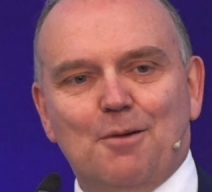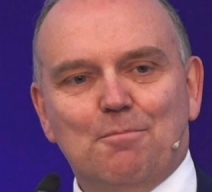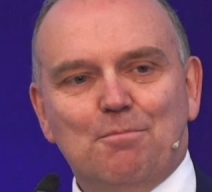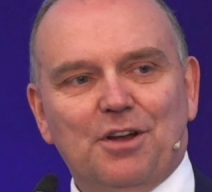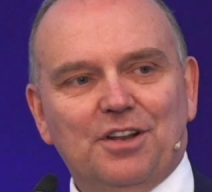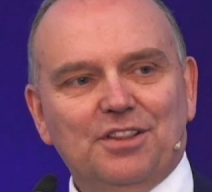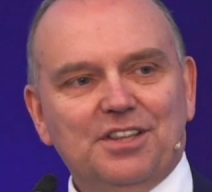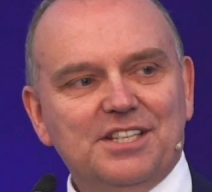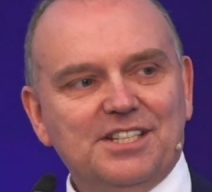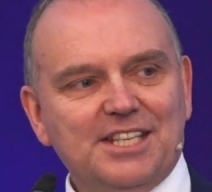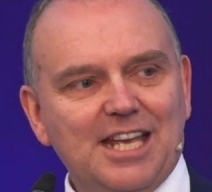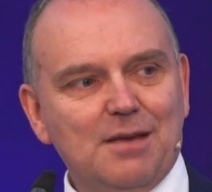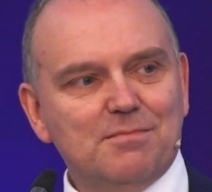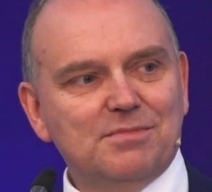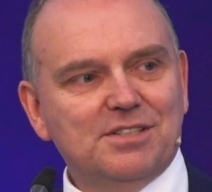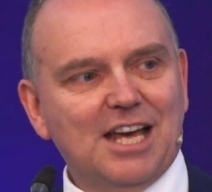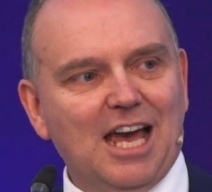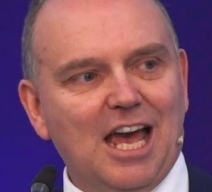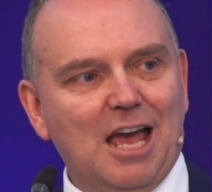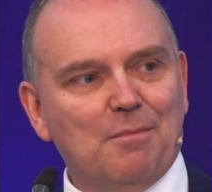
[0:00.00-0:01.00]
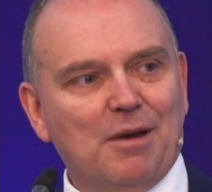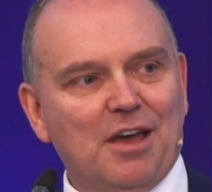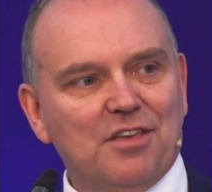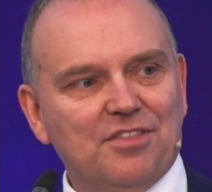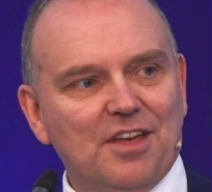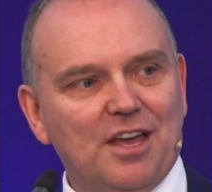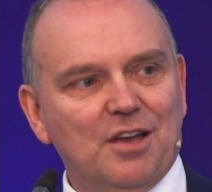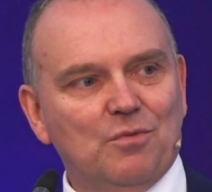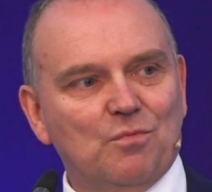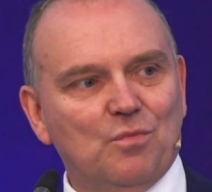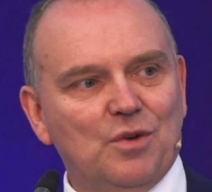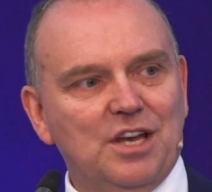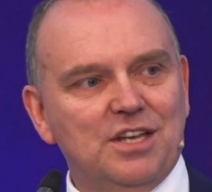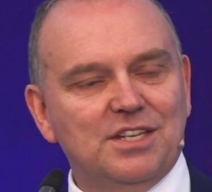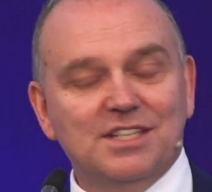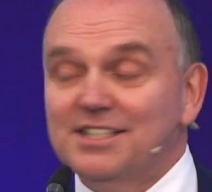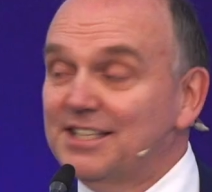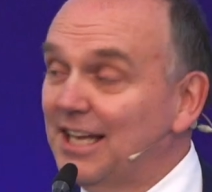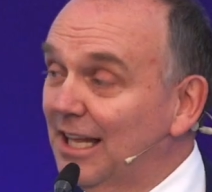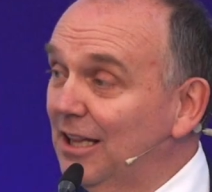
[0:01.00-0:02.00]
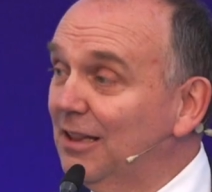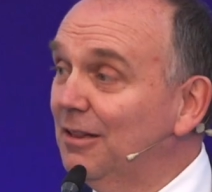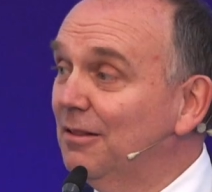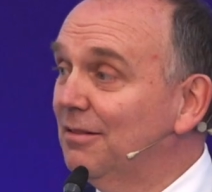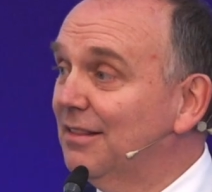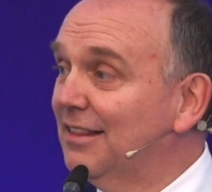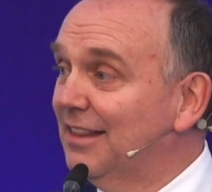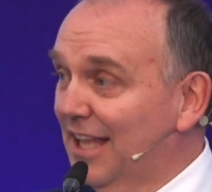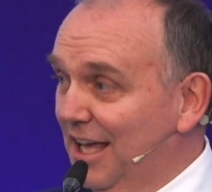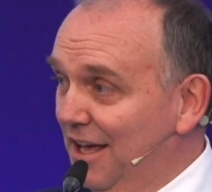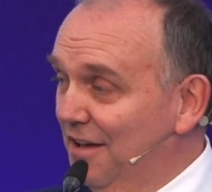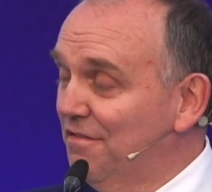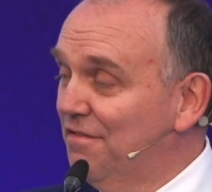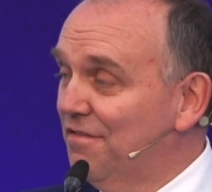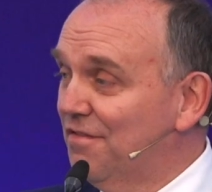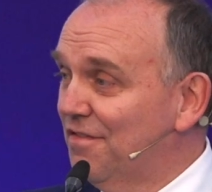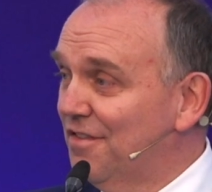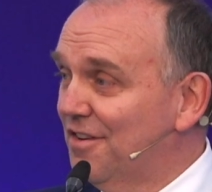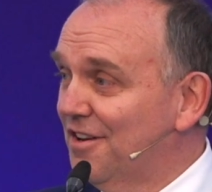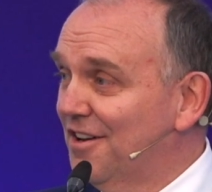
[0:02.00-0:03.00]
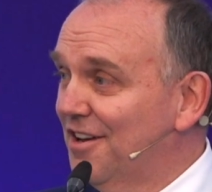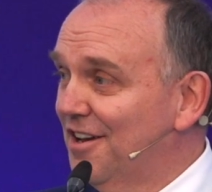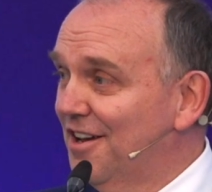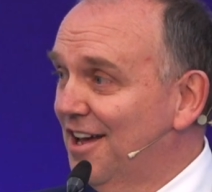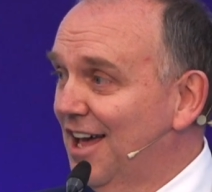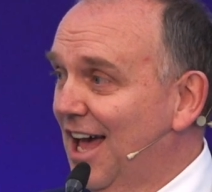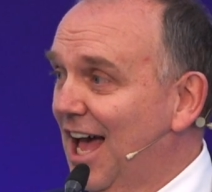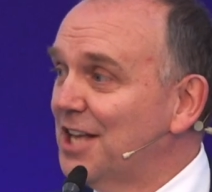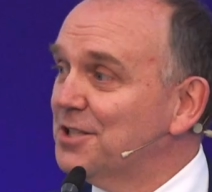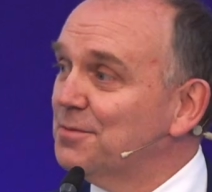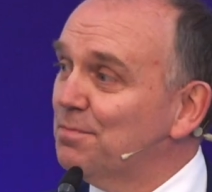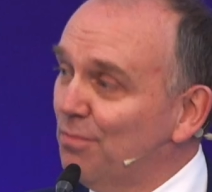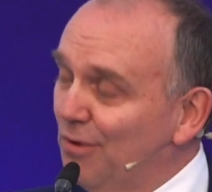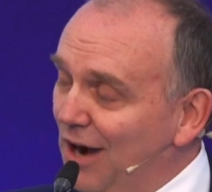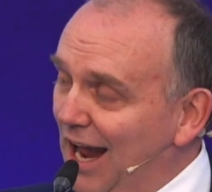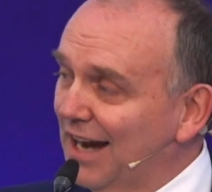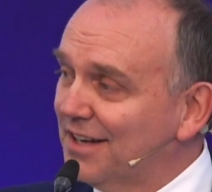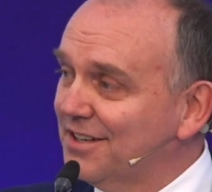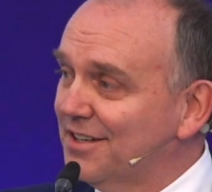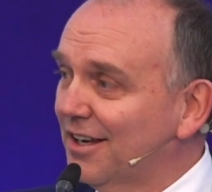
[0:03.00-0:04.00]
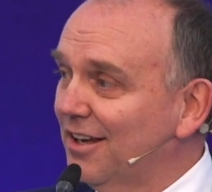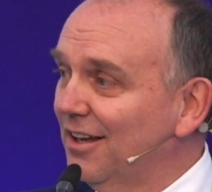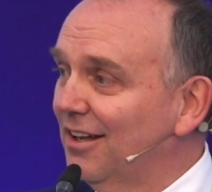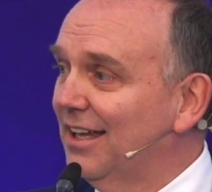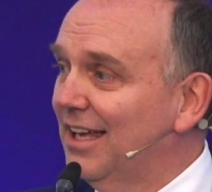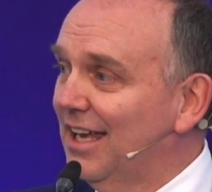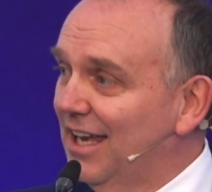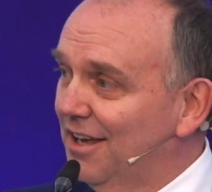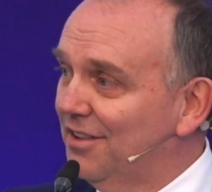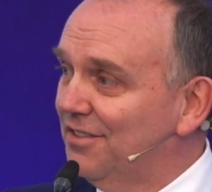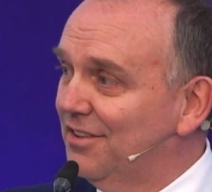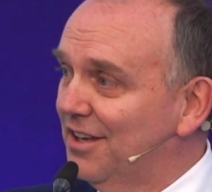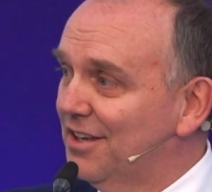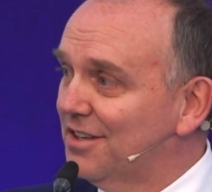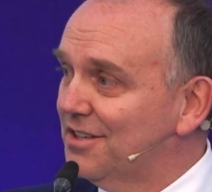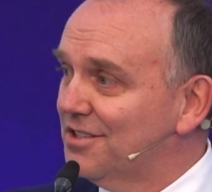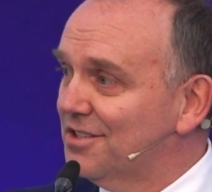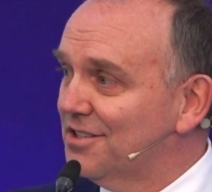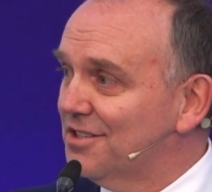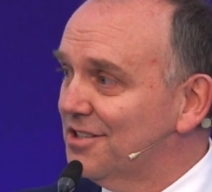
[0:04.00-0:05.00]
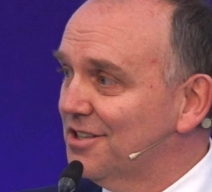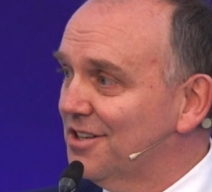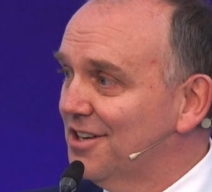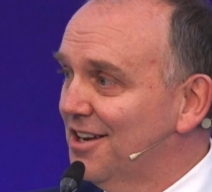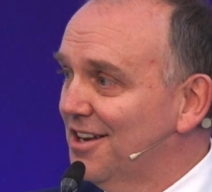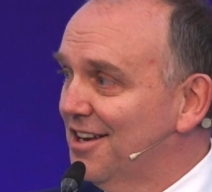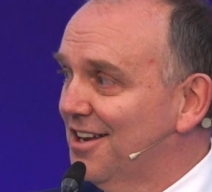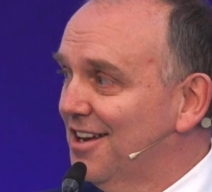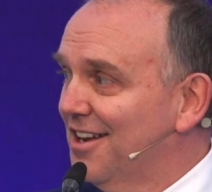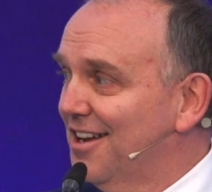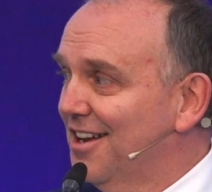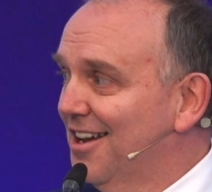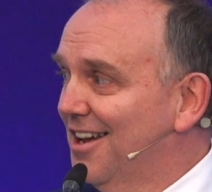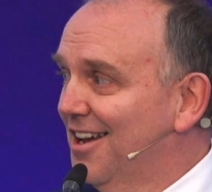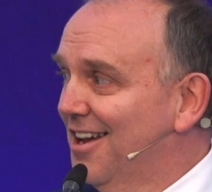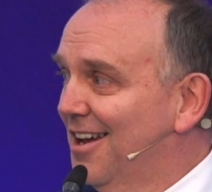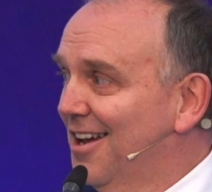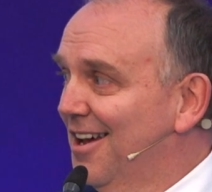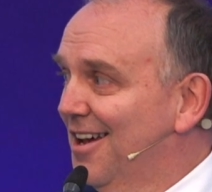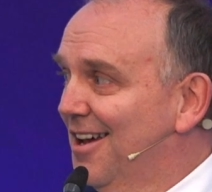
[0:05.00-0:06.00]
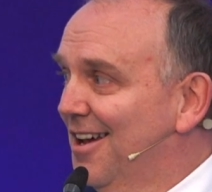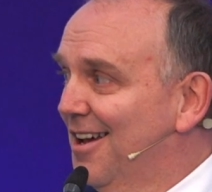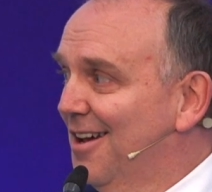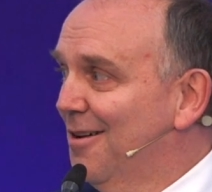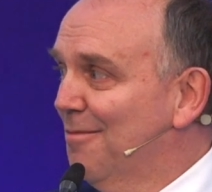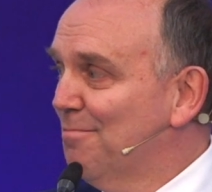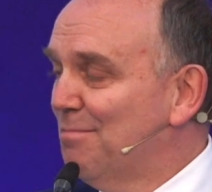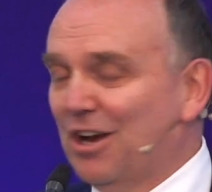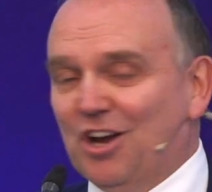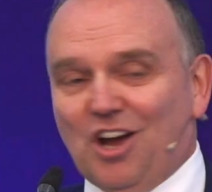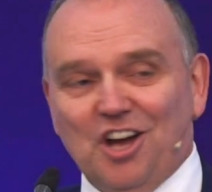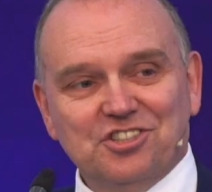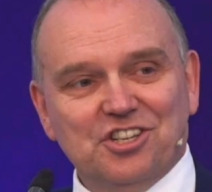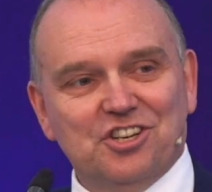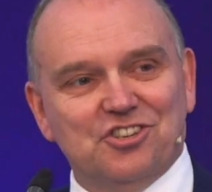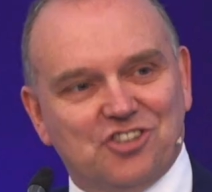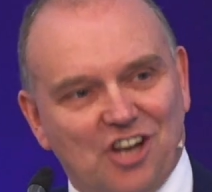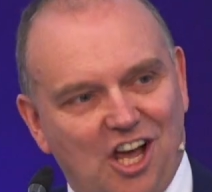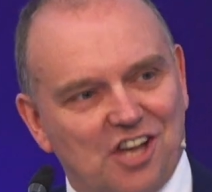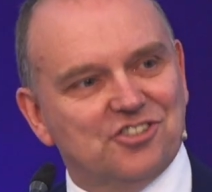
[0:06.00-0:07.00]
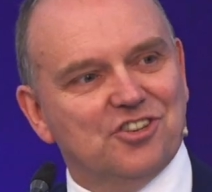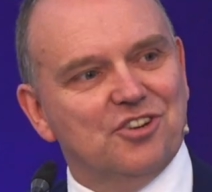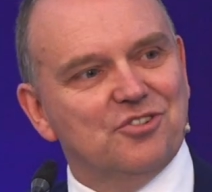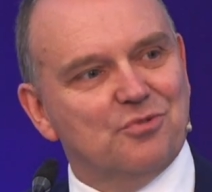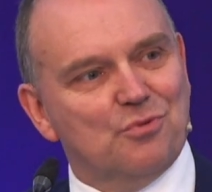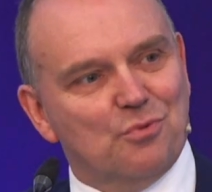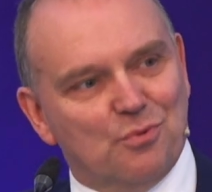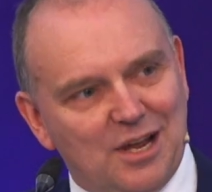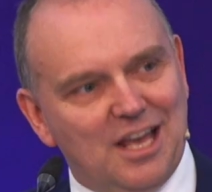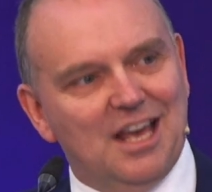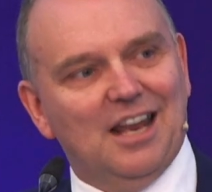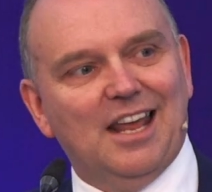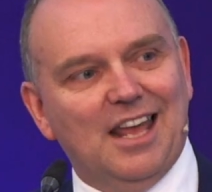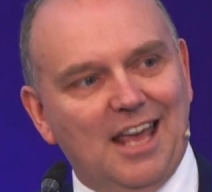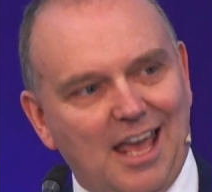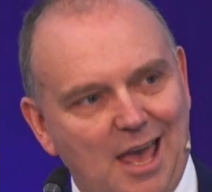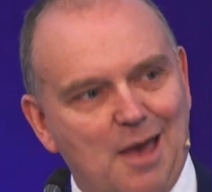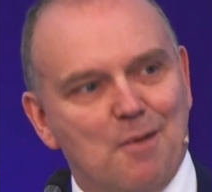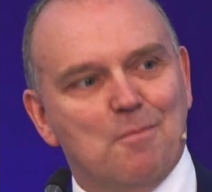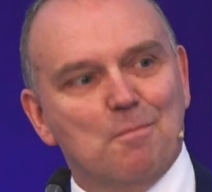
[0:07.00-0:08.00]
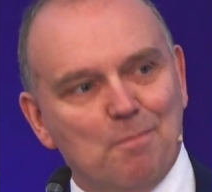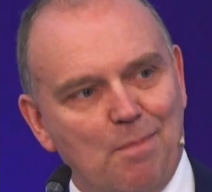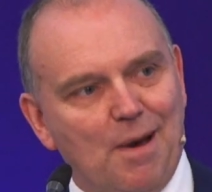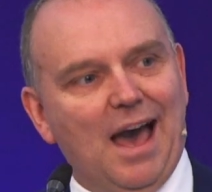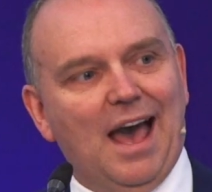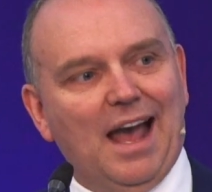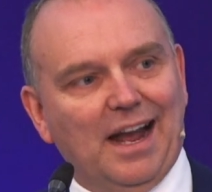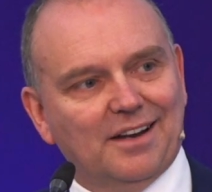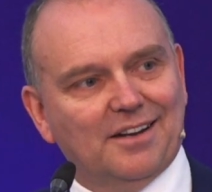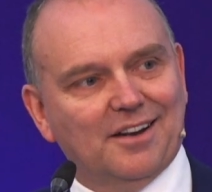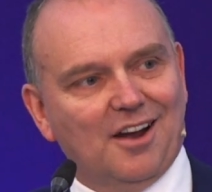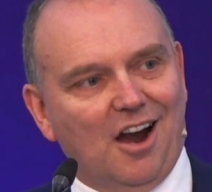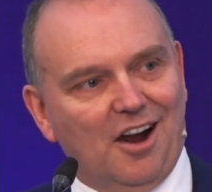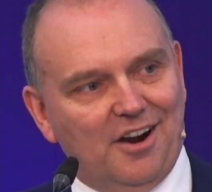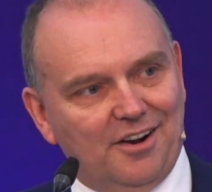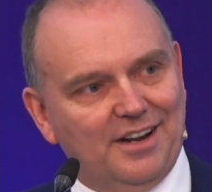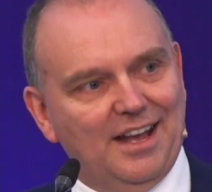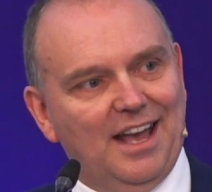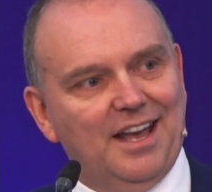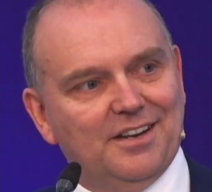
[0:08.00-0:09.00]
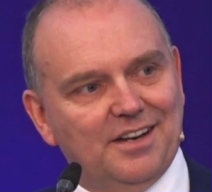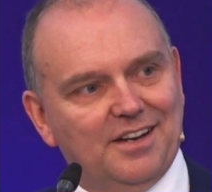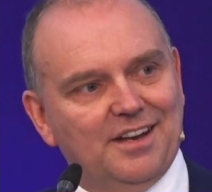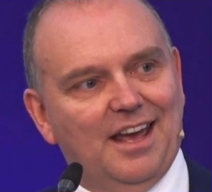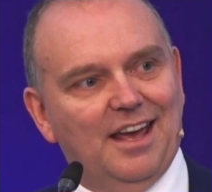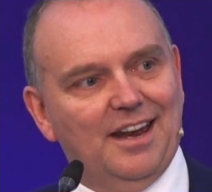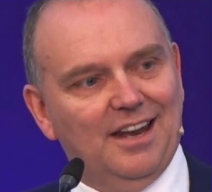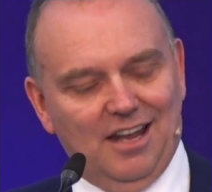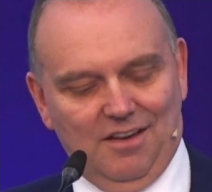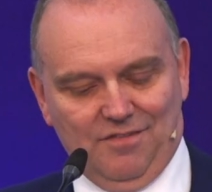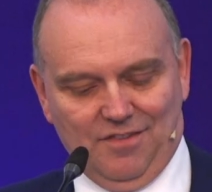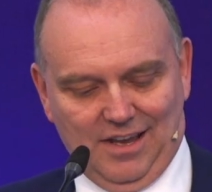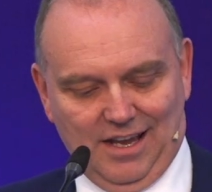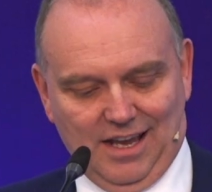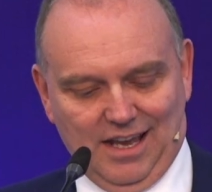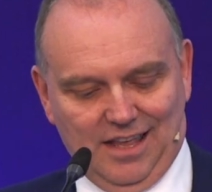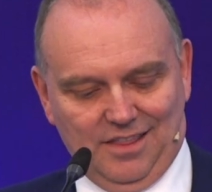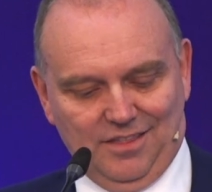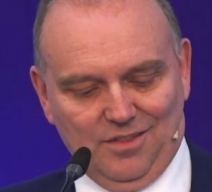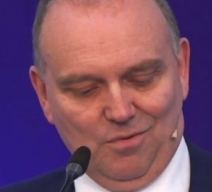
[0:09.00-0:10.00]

But at the same time, I think we still live as practical atheists, because it doesn't really impact our day-to-day living in